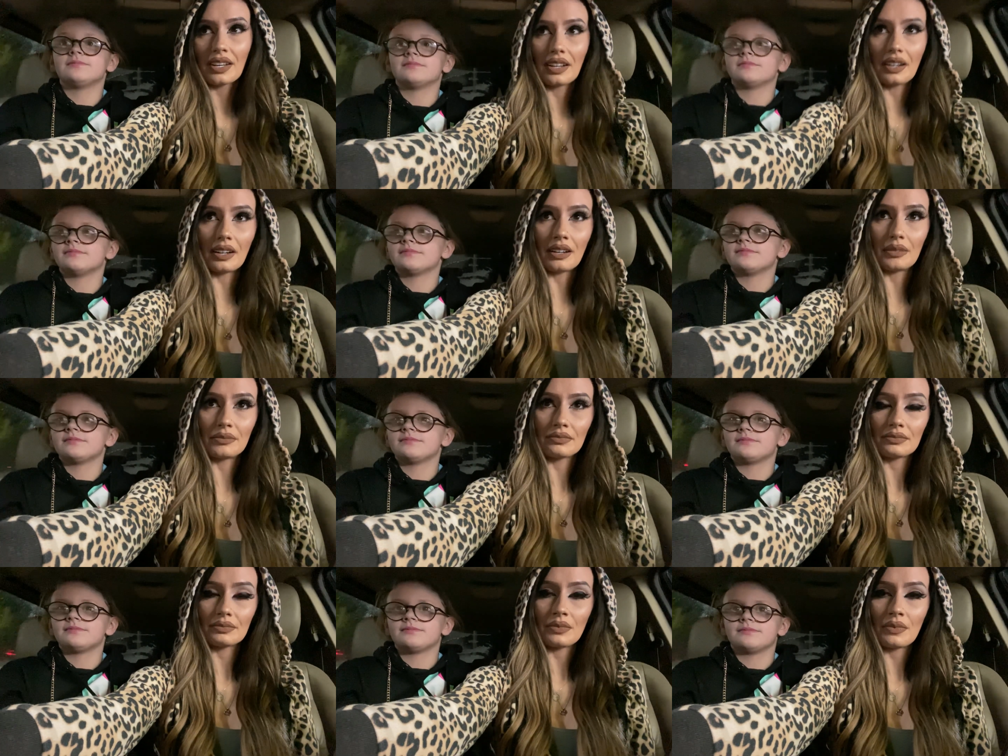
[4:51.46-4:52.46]
Speaker 1: Um,
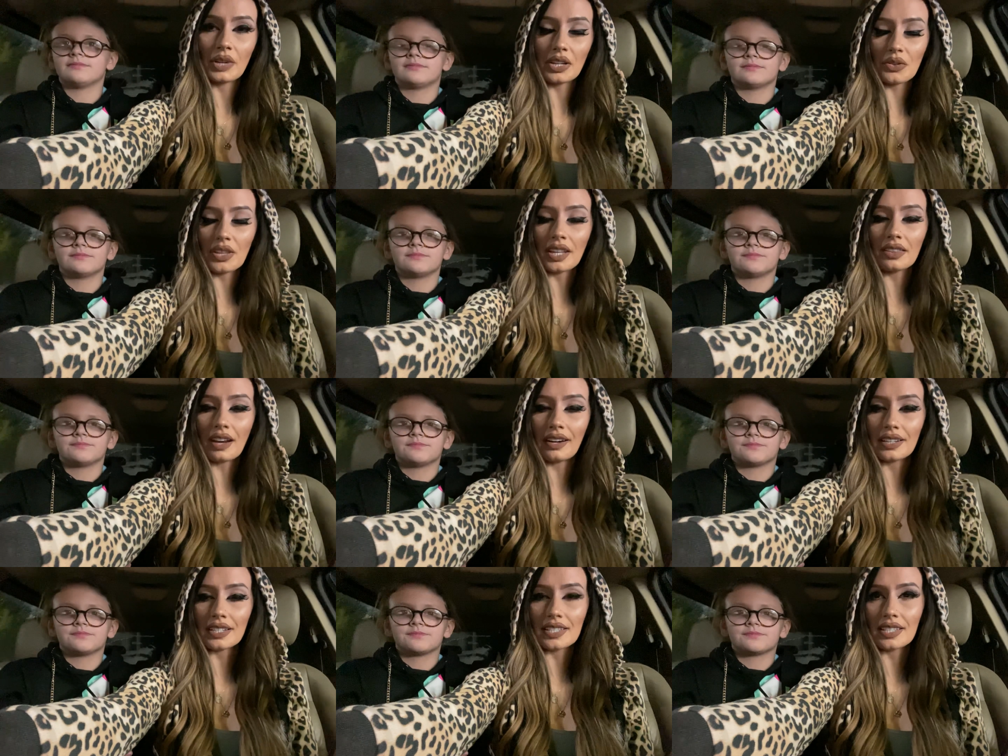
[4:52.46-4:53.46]
what do you think the
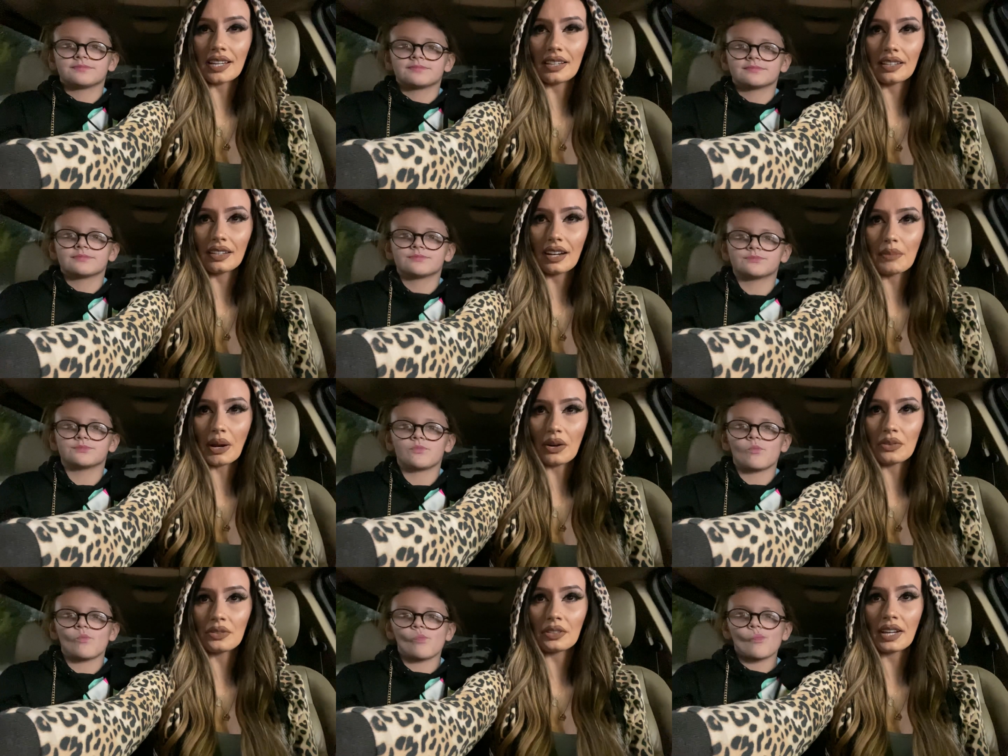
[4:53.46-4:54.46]
hardest thing
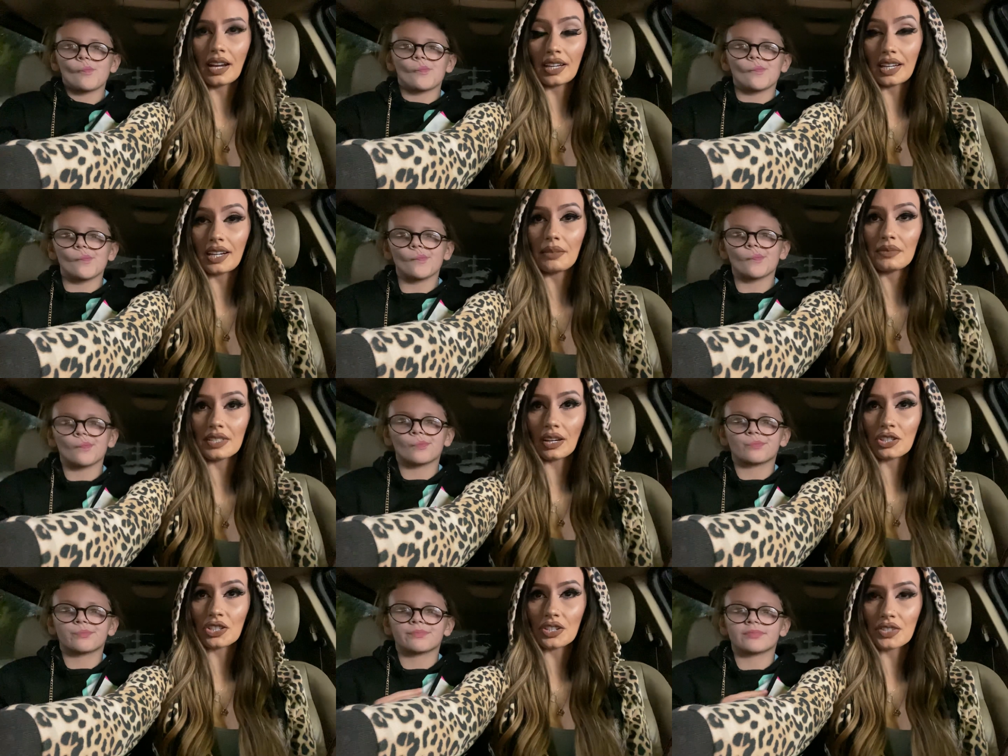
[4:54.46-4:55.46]
about getting
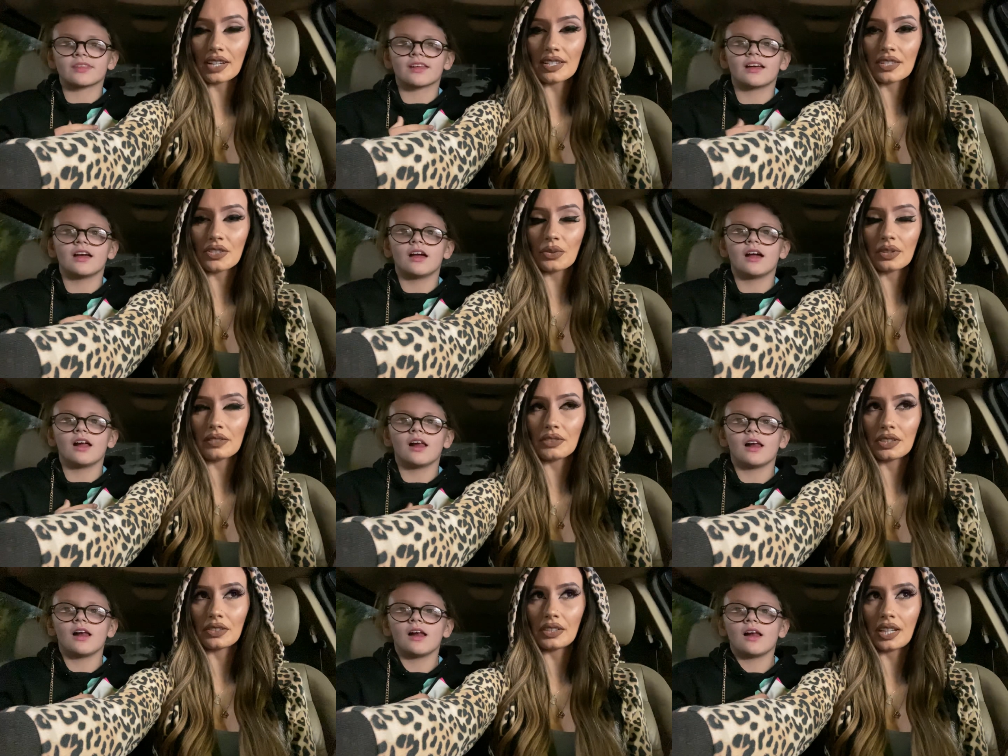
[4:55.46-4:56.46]
dentures at a sort of
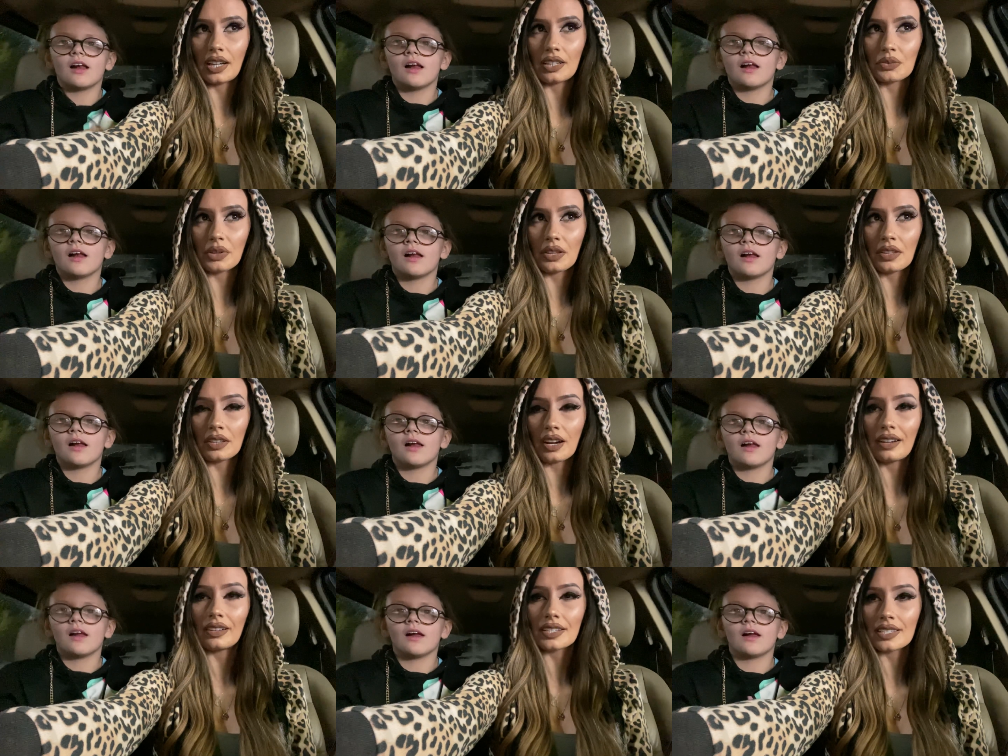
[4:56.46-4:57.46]
early age, what do you think the
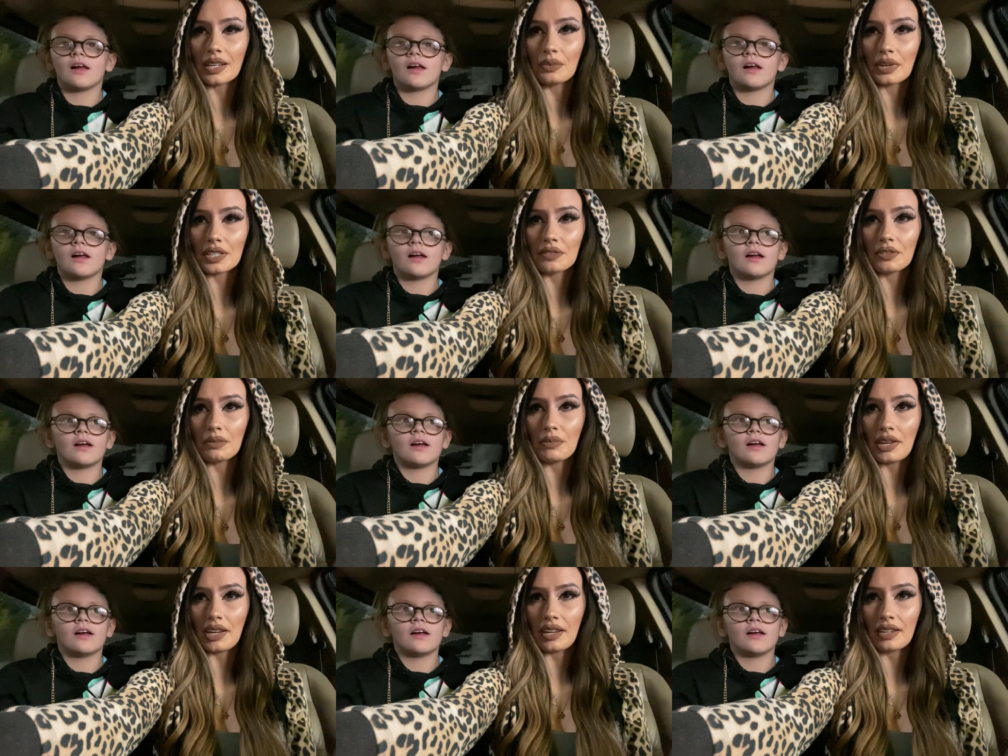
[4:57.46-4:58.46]
hardest thing was for
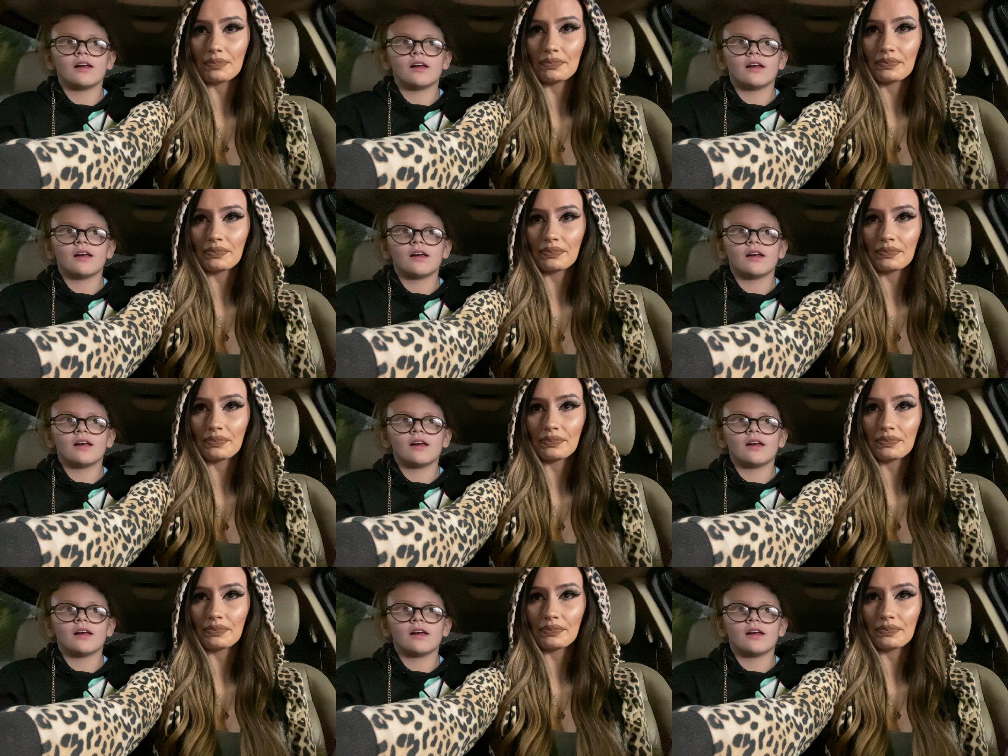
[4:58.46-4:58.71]
me?